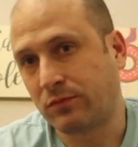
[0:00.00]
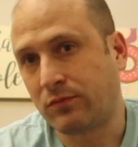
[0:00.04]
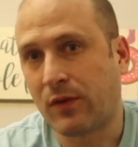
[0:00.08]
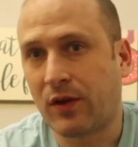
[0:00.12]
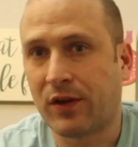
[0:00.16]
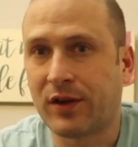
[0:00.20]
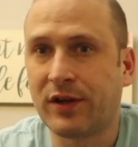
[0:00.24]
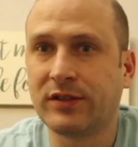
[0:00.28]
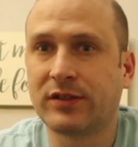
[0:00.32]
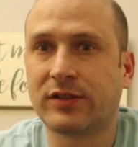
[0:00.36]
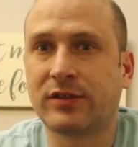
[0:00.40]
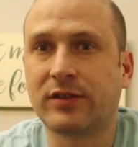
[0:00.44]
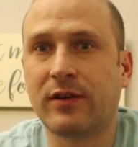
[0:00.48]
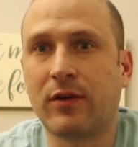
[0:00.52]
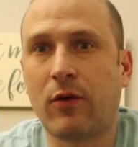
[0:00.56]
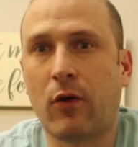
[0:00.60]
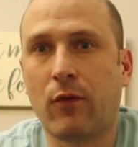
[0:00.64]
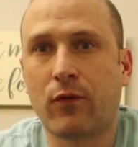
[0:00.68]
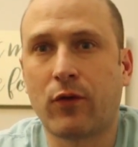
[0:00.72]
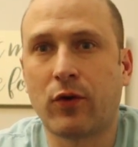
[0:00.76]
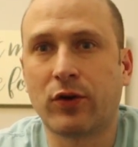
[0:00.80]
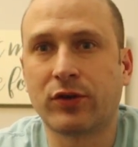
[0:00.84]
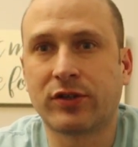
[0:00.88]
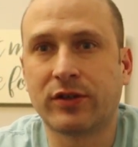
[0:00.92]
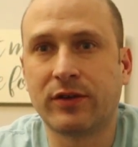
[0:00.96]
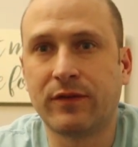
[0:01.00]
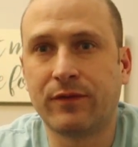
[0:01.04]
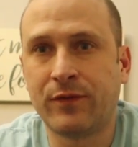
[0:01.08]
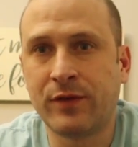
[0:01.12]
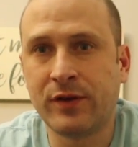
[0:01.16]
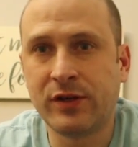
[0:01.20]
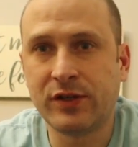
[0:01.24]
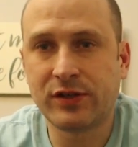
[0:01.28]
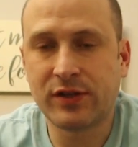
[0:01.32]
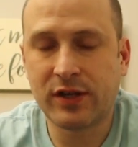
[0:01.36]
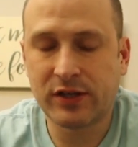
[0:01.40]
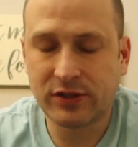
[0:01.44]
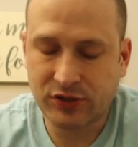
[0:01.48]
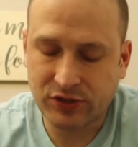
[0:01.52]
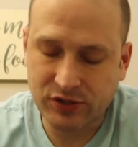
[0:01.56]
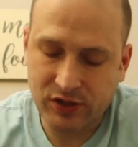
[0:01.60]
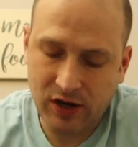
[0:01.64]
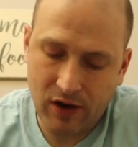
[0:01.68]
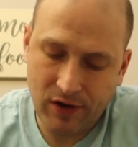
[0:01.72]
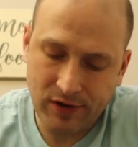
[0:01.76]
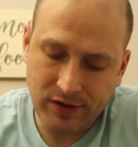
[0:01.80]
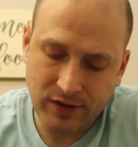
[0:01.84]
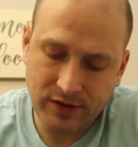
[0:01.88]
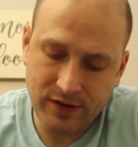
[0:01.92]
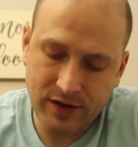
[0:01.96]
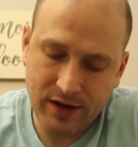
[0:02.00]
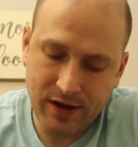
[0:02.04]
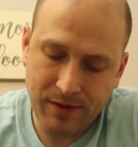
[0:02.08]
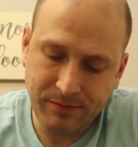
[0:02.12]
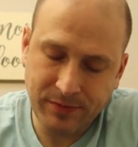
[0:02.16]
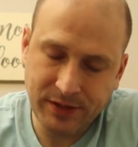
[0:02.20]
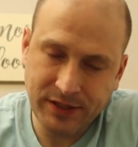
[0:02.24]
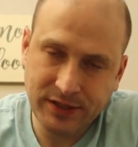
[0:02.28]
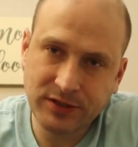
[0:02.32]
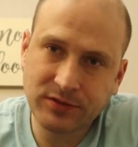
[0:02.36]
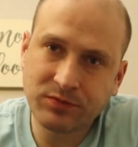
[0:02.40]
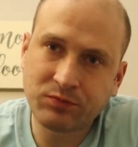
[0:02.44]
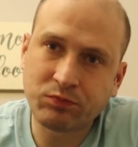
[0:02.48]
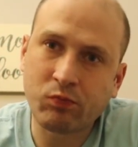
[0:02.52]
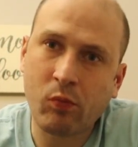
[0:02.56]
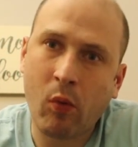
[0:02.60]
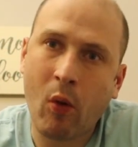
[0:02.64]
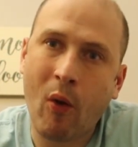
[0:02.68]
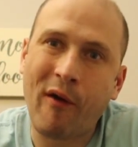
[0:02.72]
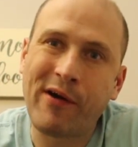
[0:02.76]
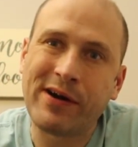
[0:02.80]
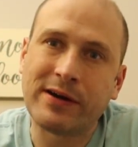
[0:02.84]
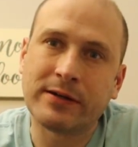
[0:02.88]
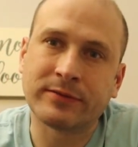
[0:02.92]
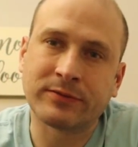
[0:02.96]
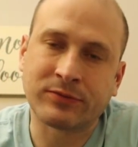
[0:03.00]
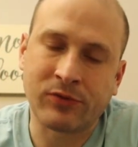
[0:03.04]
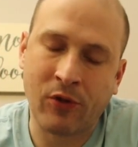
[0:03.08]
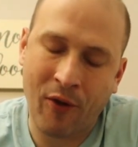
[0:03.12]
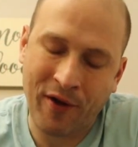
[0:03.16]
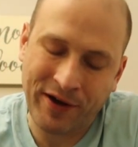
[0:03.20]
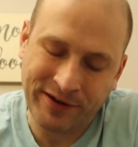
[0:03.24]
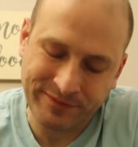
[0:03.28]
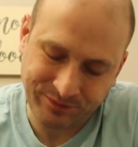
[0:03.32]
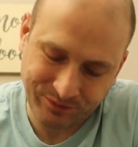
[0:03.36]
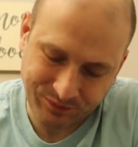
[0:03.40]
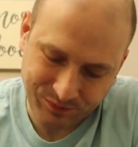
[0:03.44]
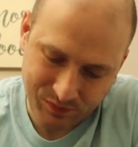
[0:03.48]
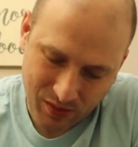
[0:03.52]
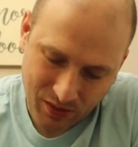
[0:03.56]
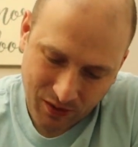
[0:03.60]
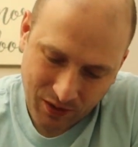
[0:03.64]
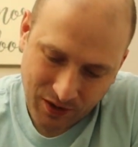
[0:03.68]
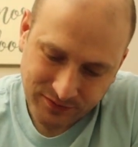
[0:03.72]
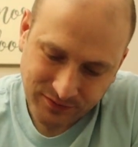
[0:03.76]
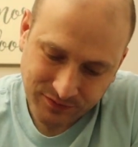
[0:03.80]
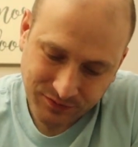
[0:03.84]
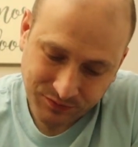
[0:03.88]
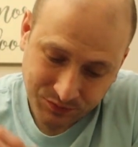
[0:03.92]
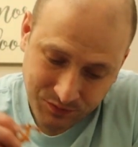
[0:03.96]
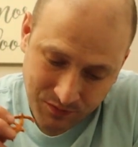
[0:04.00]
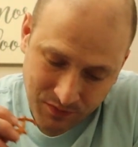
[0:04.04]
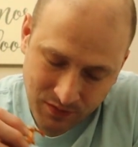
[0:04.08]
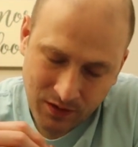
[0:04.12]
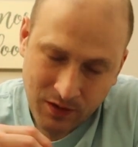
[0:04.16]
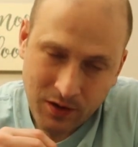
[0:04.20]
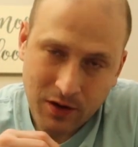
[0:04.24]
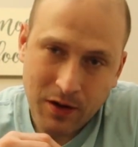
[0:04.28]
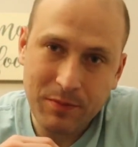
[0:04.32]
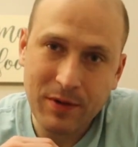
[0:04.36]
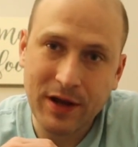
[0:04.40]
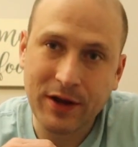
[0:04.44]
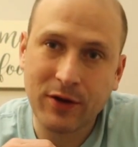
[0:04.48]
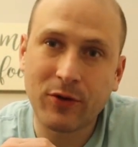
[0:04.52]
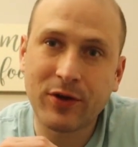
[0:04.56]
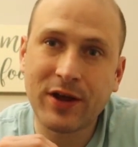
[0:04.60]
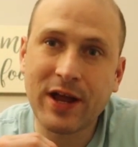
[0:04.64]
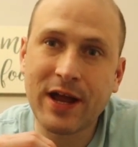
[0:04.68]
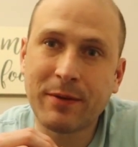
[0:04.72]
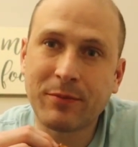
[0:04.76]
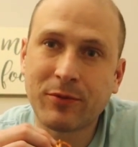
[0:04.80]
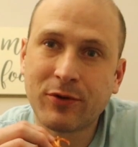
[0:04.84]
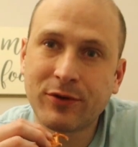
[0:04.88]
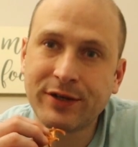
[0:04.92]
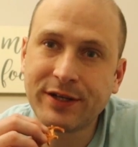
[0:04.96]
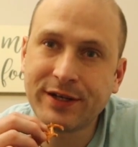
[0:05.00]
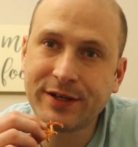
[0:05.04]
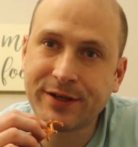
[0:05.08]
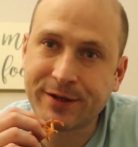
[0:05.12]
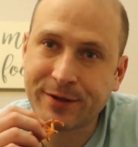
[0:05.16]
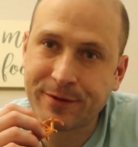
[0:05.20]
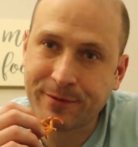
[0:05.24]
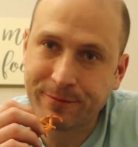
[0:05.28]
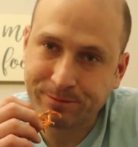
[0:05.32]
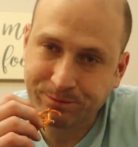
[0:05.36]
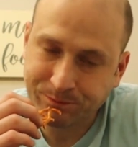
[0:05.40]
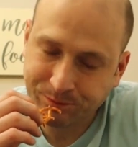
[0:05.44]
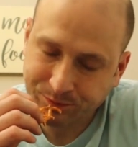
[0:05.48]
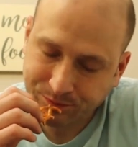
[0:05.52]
The kids didn't, of course, didn't finish their meat. I'm like, okay, I'm gonna eat it.